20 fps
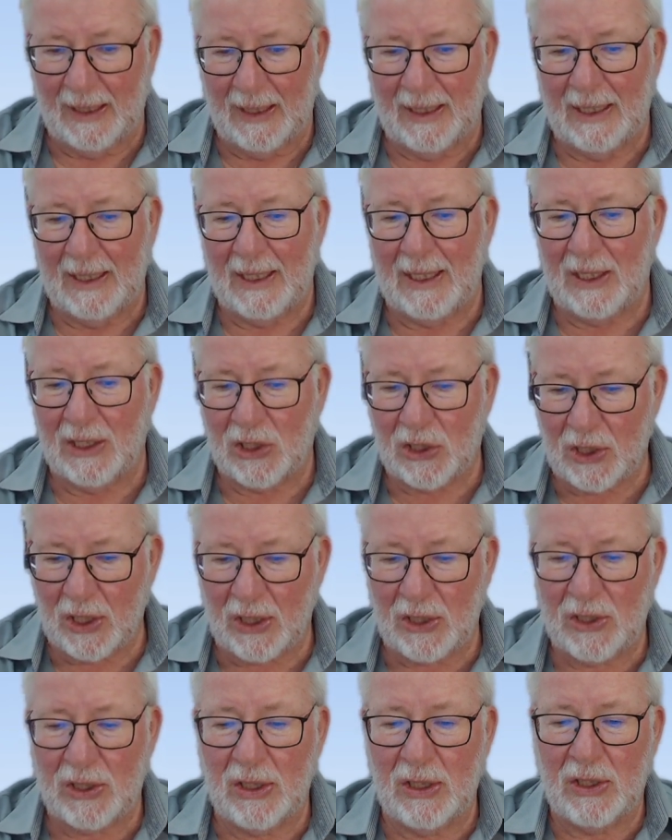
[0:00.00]
The
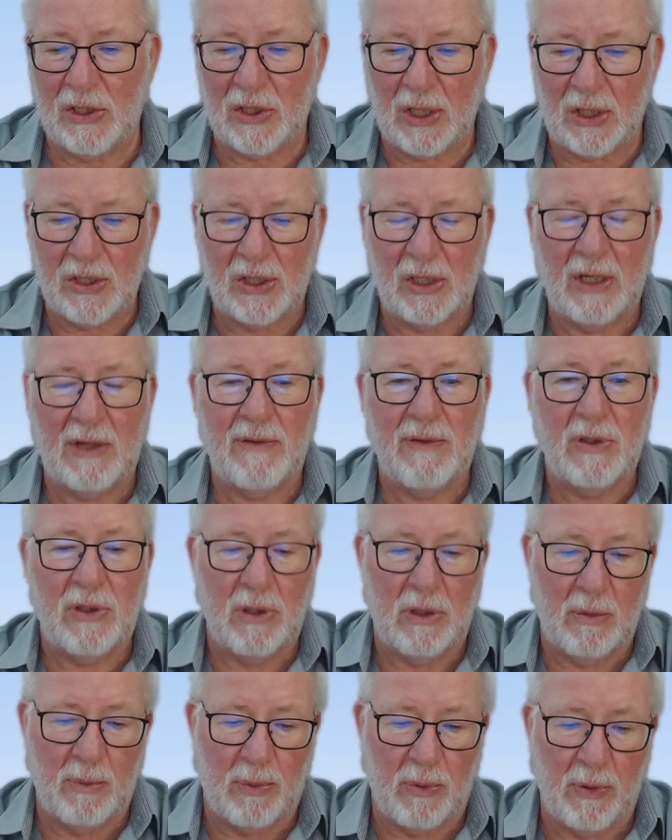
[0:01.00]
instruction given
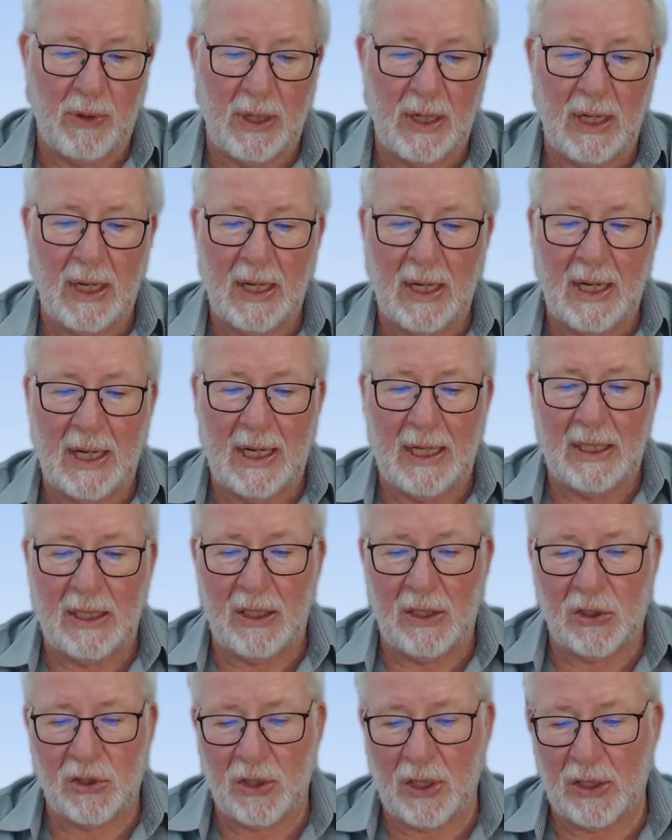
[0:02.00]
to the employee, and the
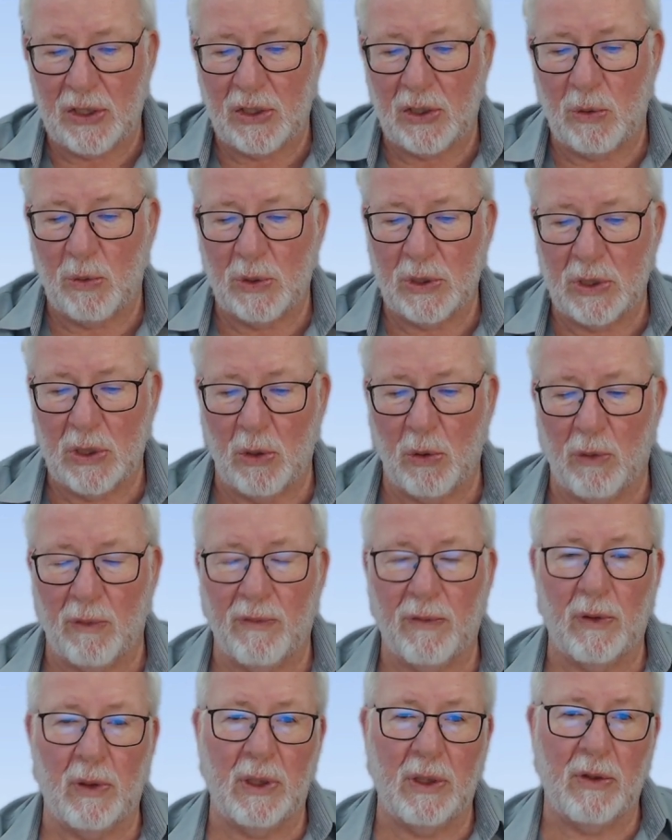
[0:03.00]
instruction was
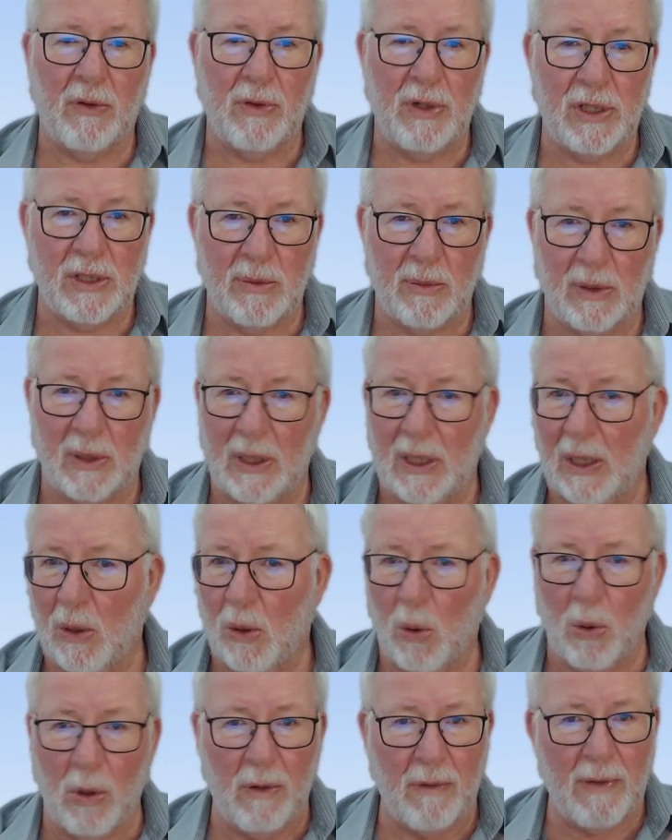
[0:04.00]
lawful and reasonable.
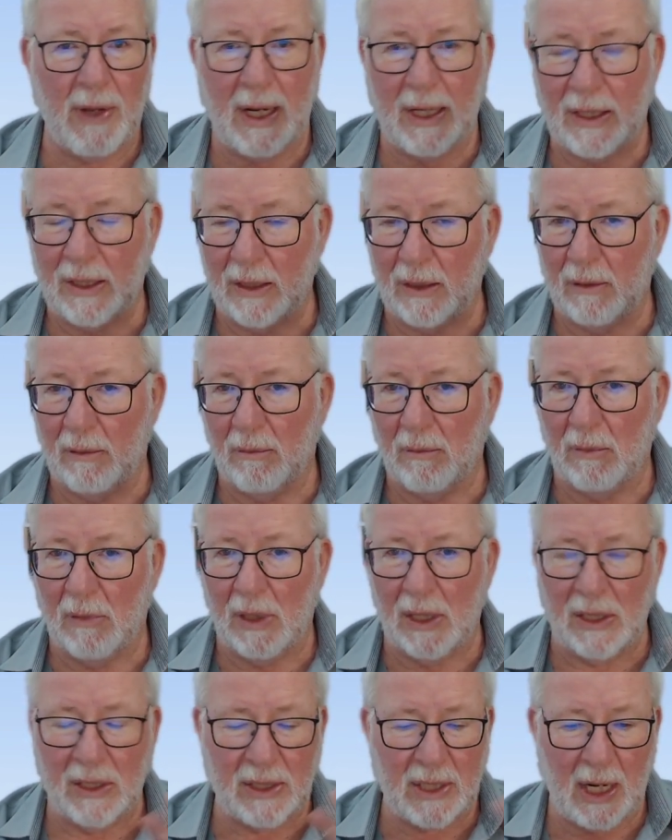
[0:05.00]
All of that
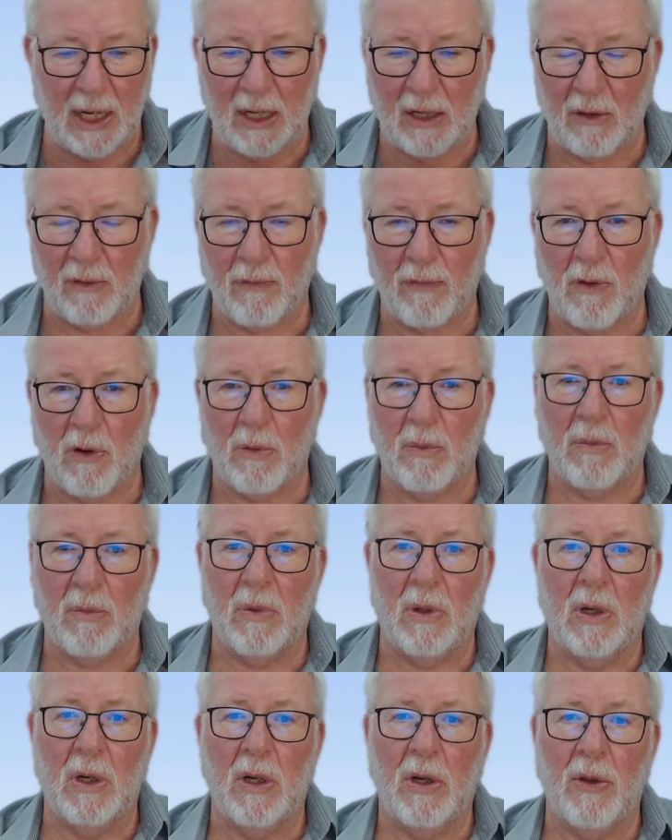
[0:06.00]
is taken from
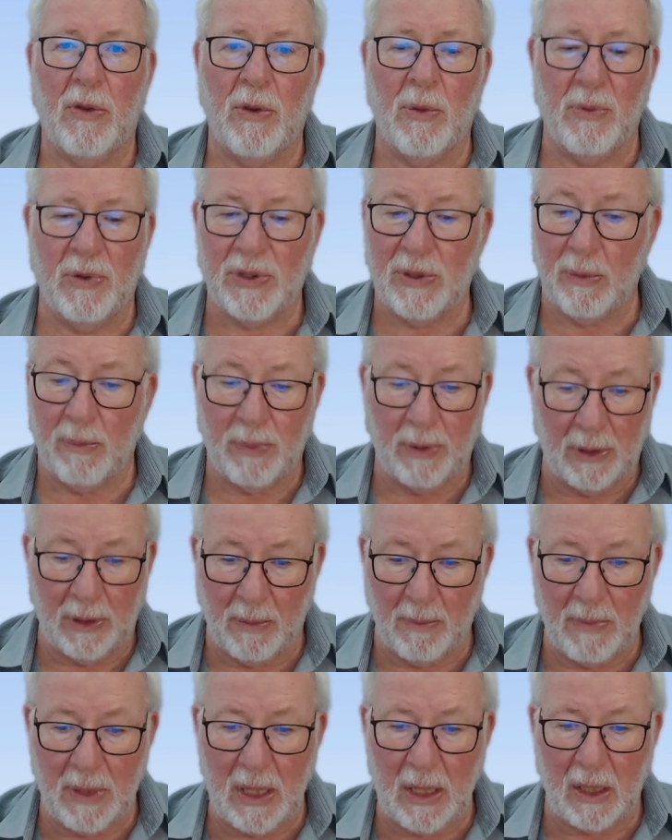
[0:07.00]
the
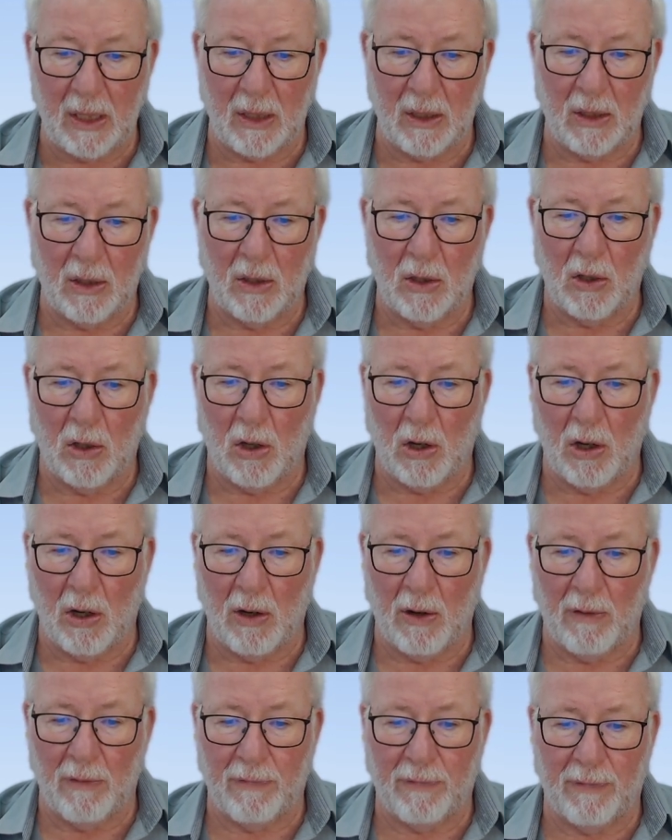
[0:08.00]
meaning
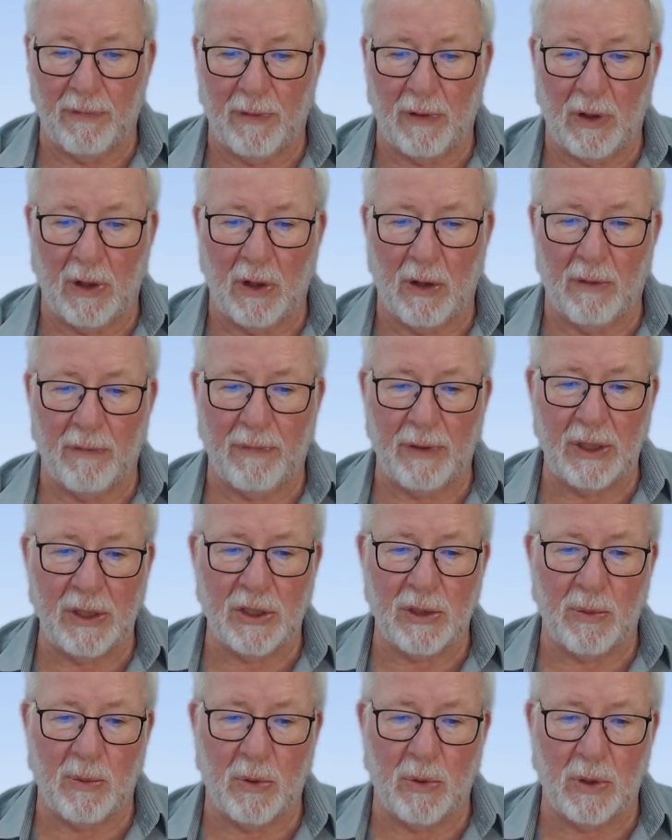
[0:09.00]
of
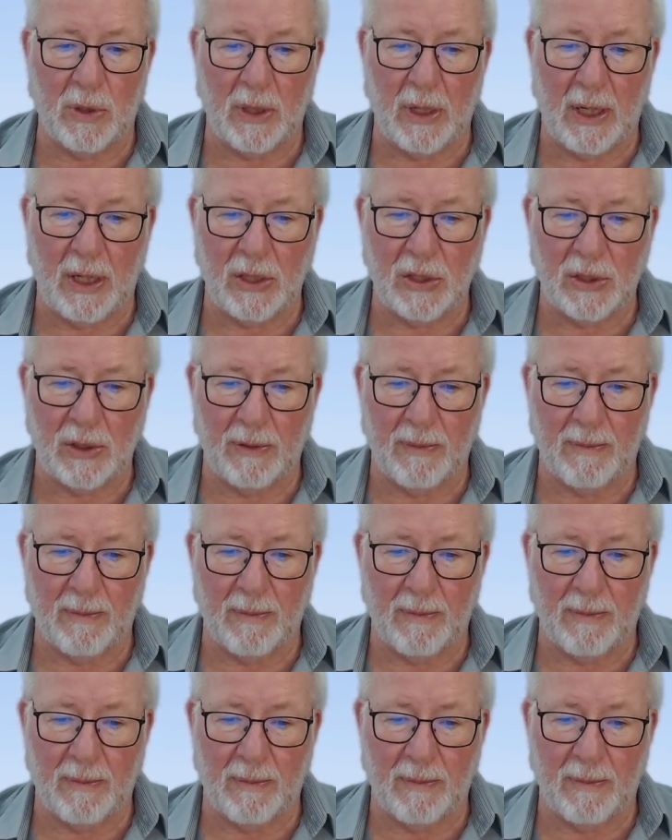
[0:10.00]
insubordination.